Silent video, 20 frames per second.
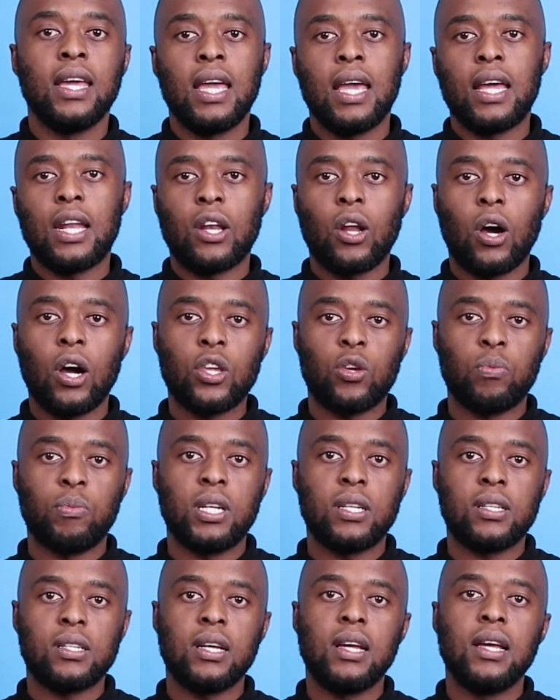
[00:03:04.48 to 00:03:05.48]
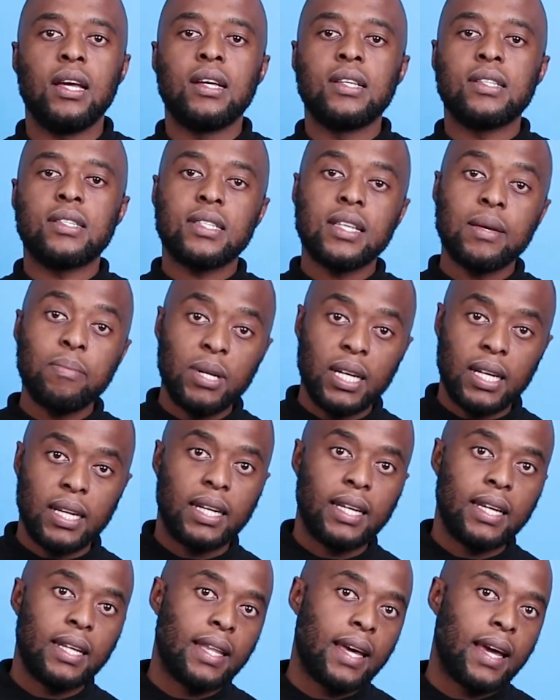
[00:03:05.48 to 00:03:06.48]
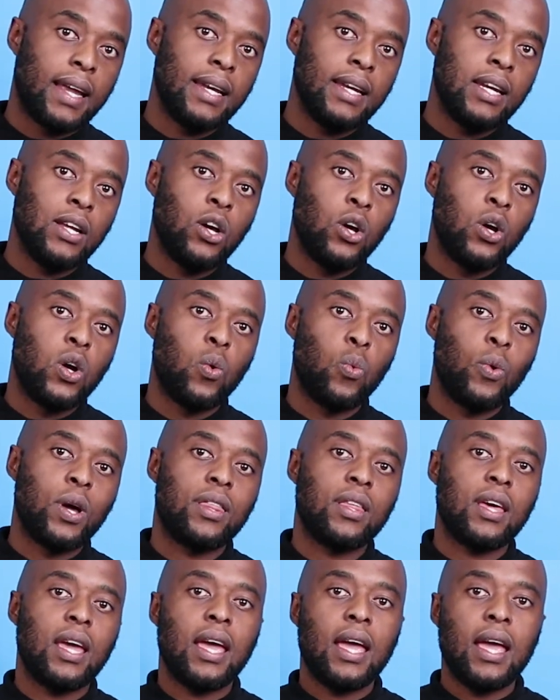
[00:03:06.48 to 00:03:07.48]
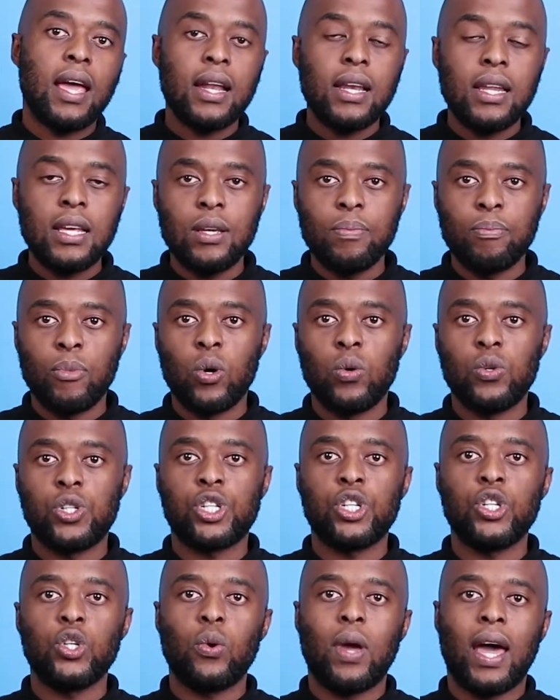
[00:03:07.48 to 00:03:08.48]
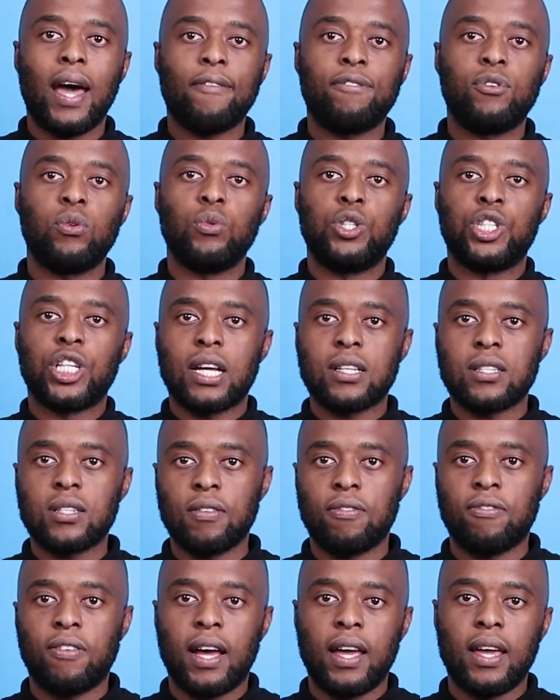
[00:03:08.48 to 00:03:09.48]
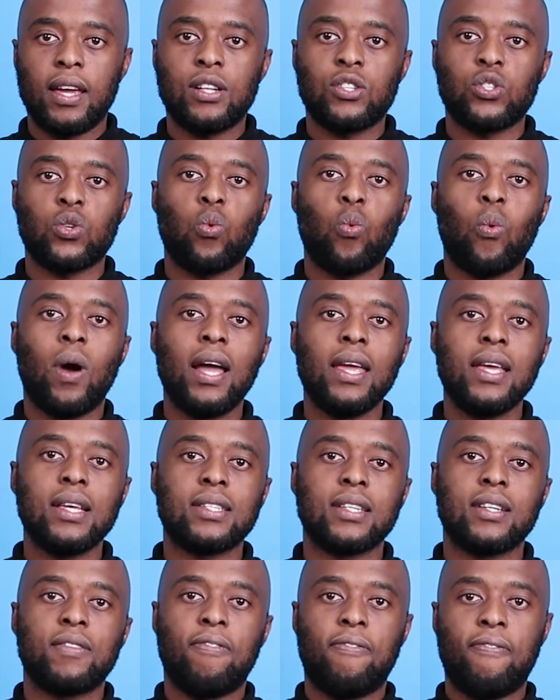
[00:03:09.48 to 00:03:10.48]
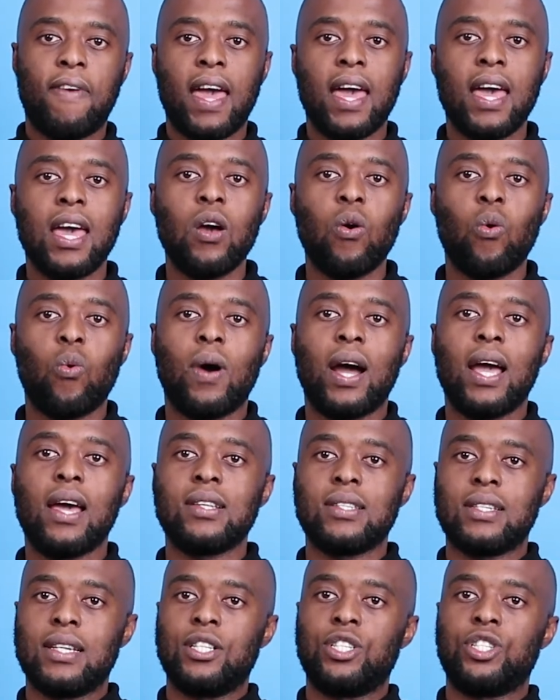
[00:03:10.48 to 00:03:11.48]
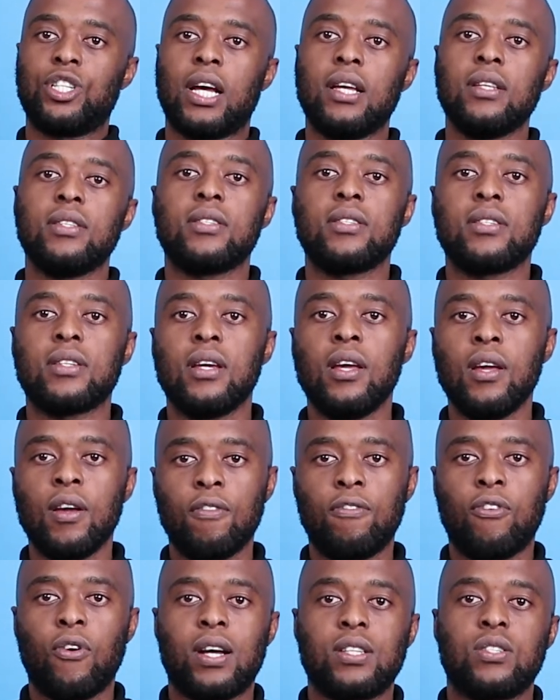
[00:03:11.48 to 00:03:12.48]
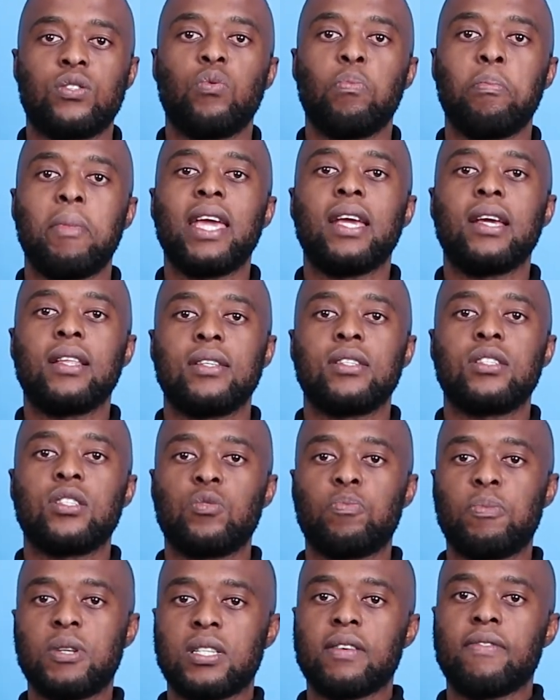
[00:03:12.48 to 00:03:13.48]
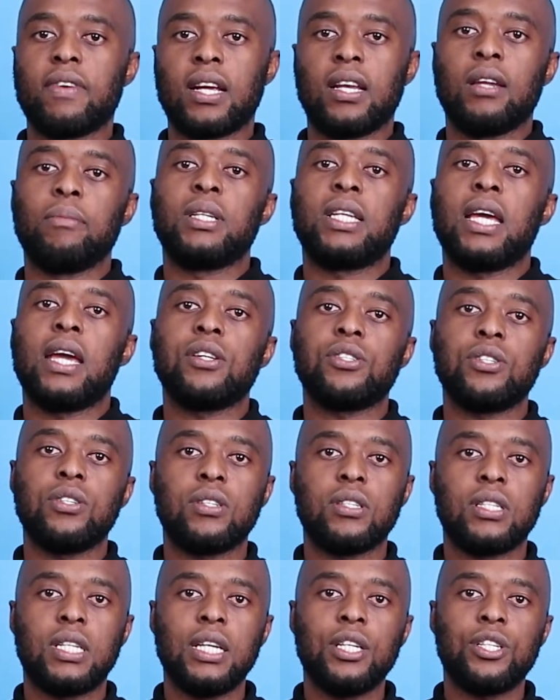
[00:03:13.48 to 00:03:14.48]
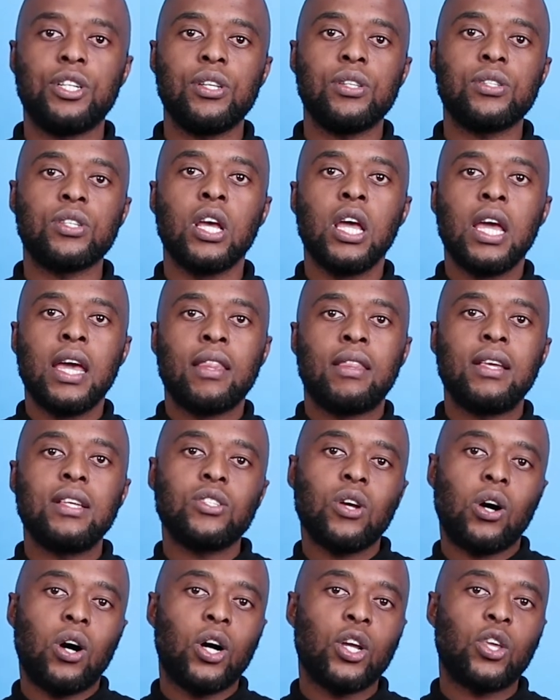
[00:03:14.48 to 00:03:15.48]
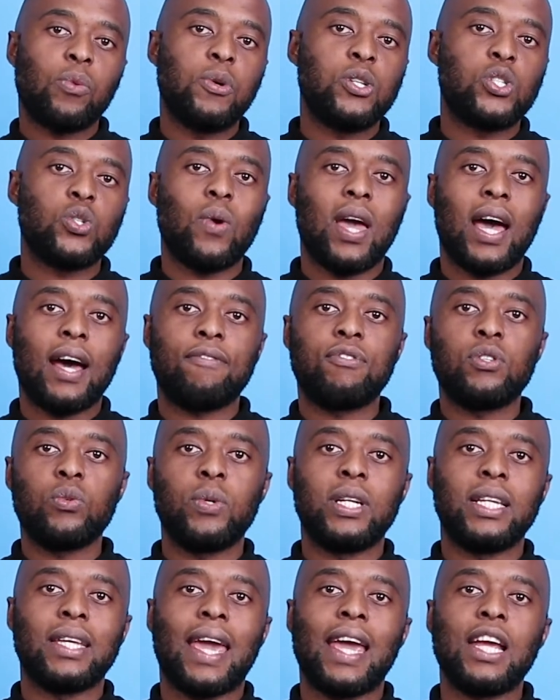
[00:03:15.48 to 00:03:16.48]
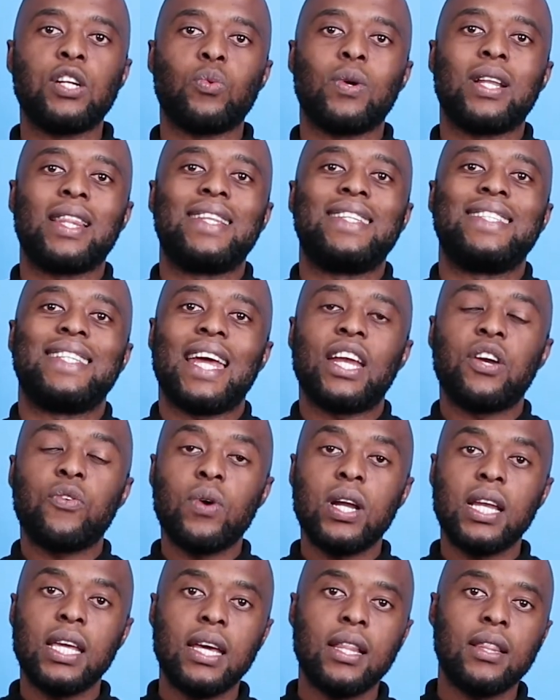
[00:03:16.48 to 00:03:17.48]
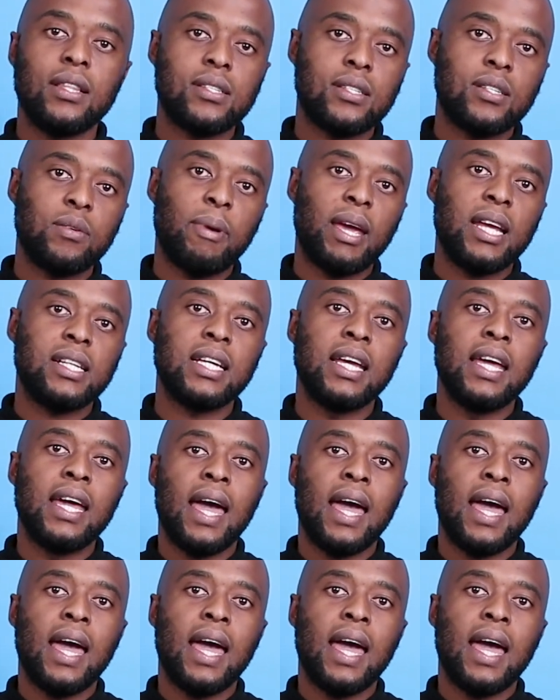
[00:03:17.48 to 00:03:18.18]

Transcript: in an argument. Similarly then, with any motion, you have to justify it. So why is it fair or why is it just for us to make this specific limitation to teachers? These are arguments you have to engage with generally in this debate.